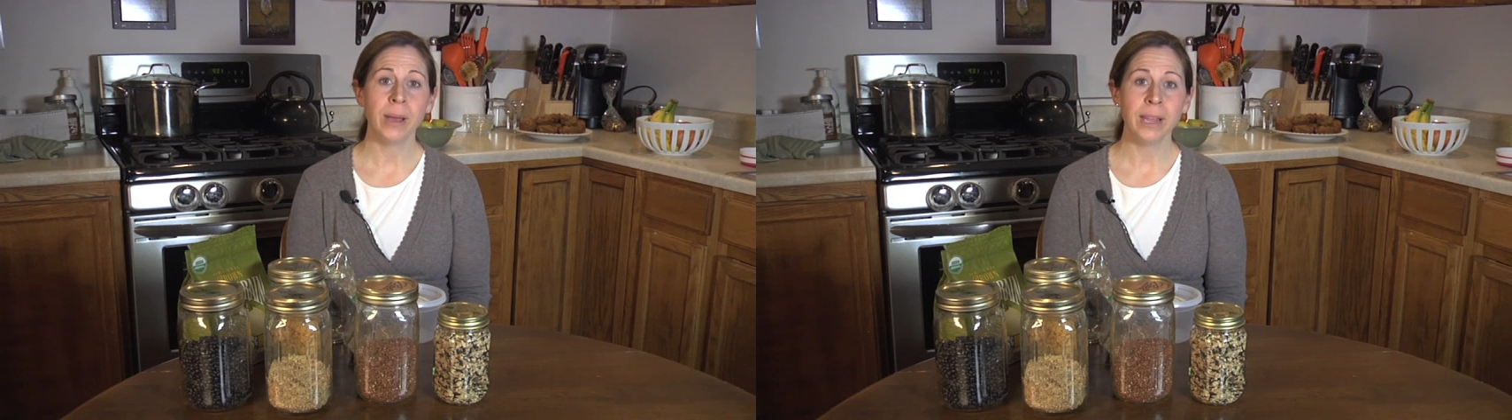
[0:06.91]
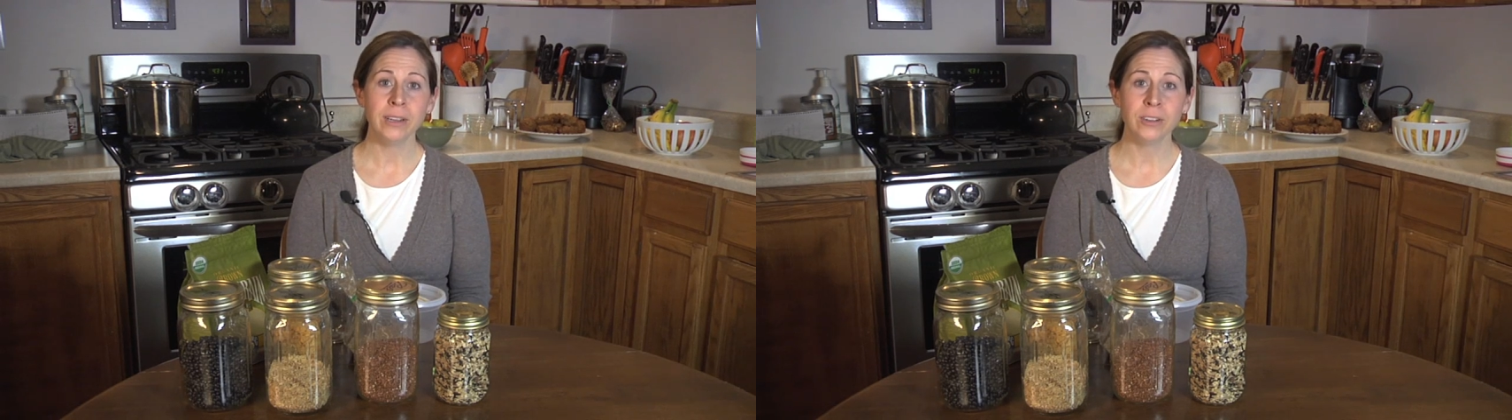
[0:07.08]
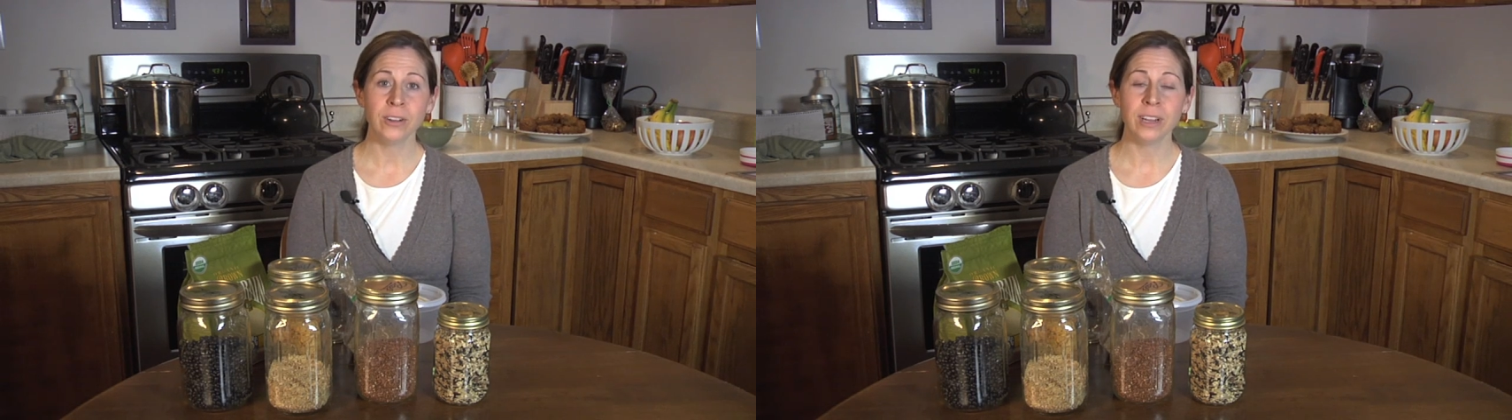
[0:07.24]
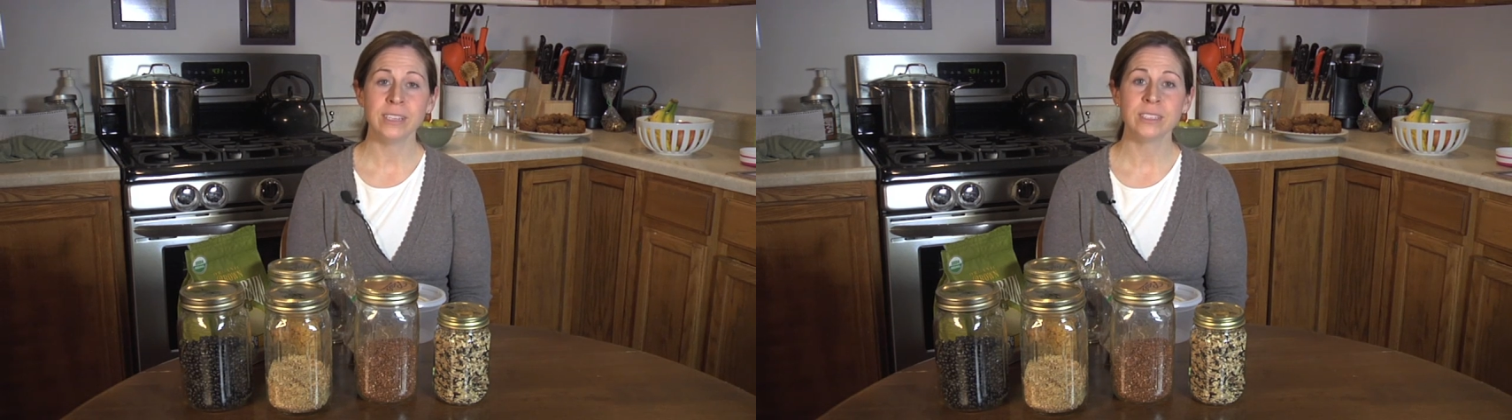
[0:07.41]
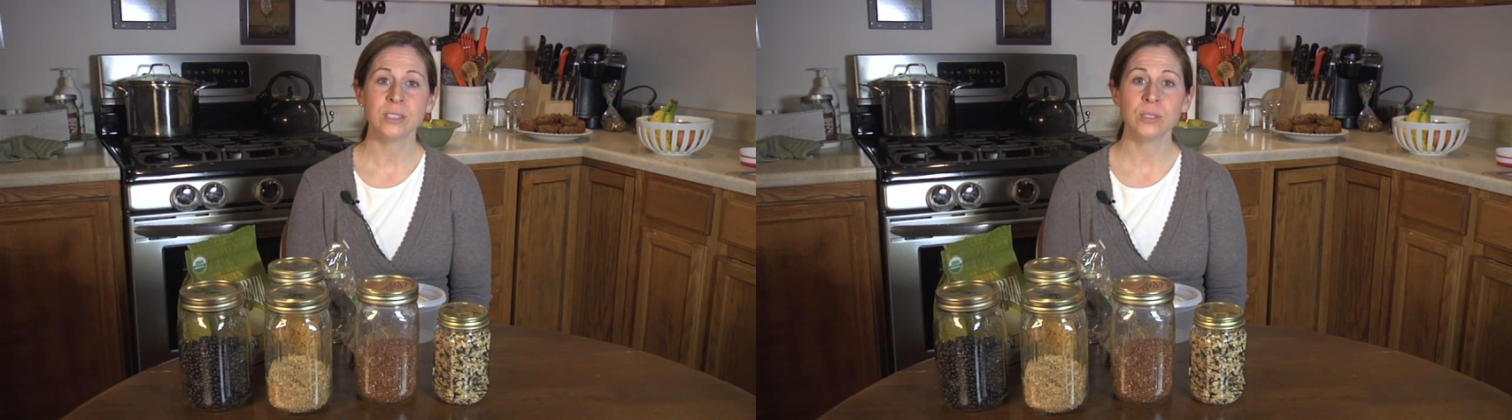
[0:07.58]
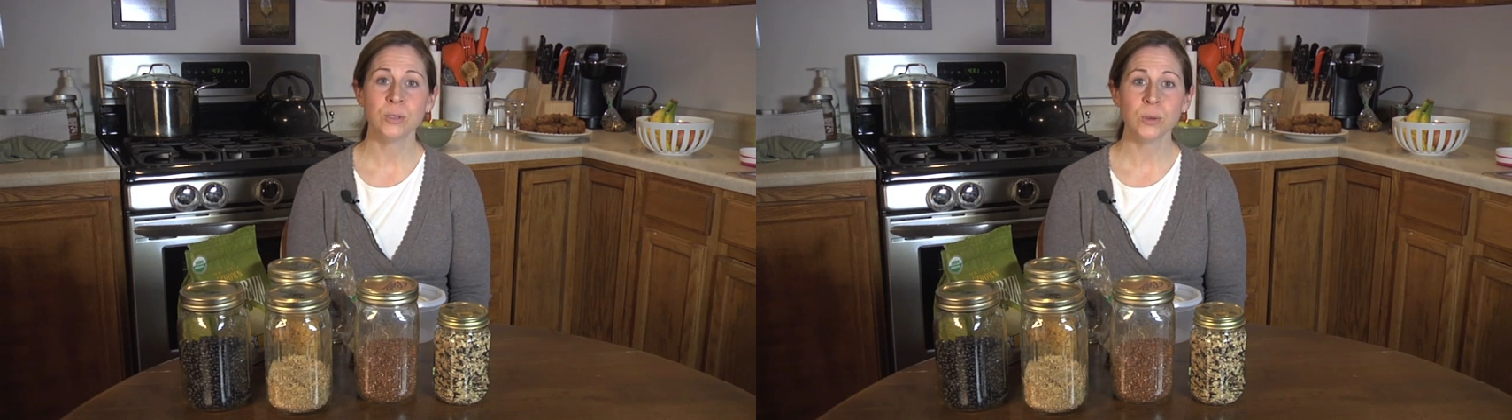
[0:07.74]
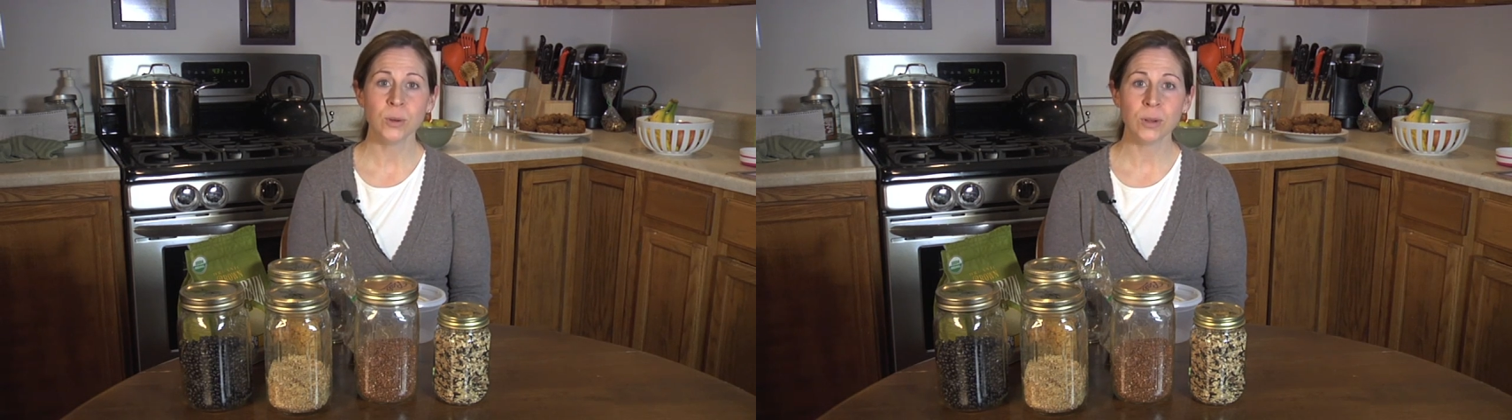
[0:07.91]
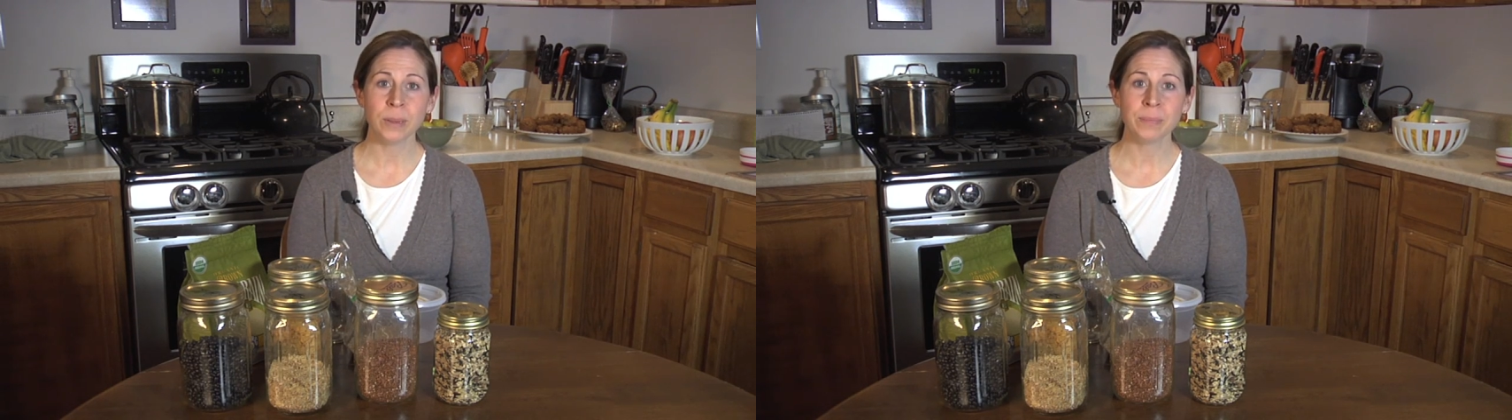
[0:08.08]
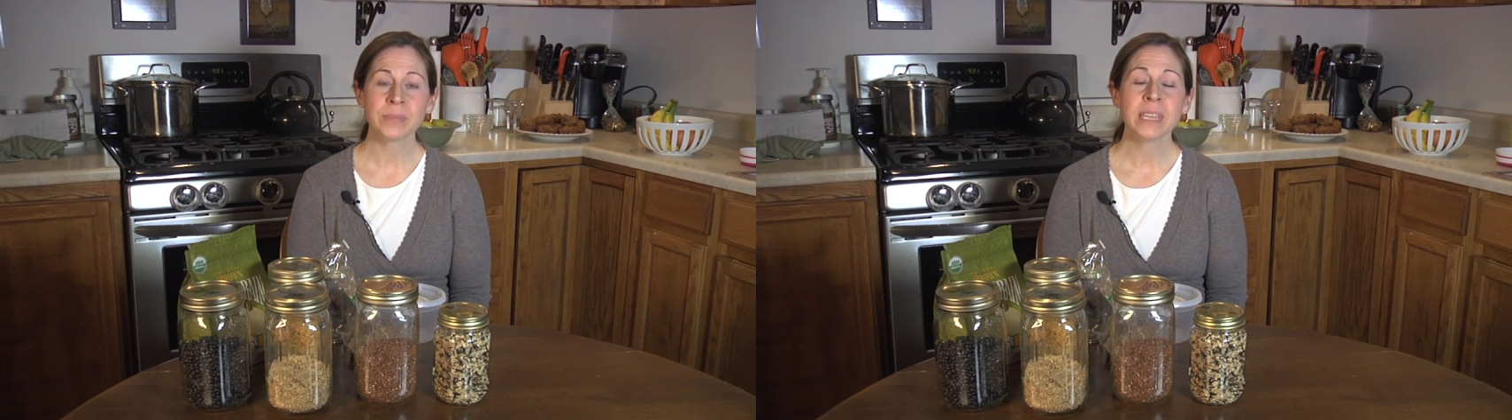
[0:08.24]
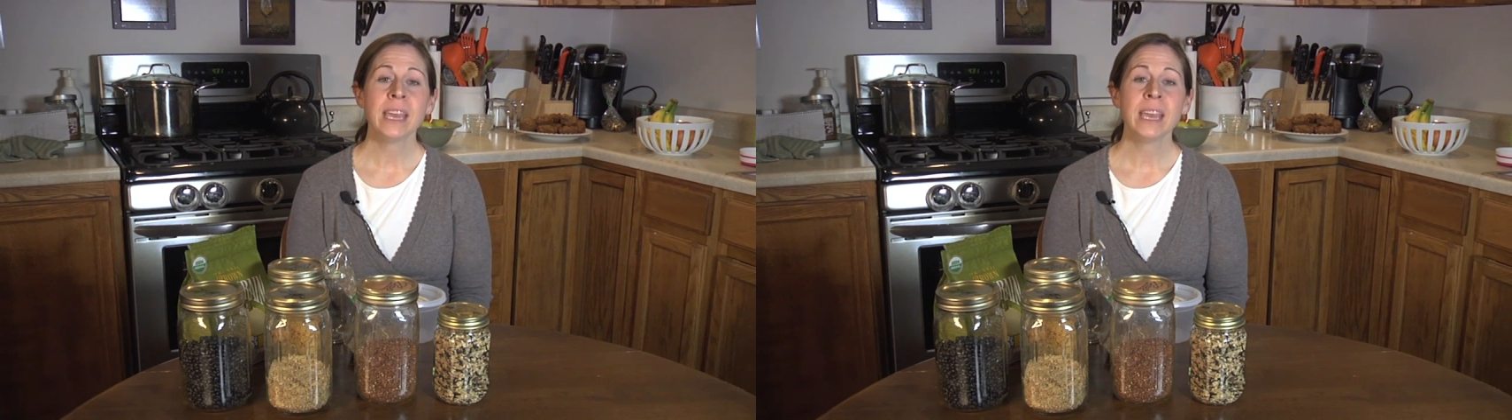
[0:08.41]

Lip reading: buy your grains and store them,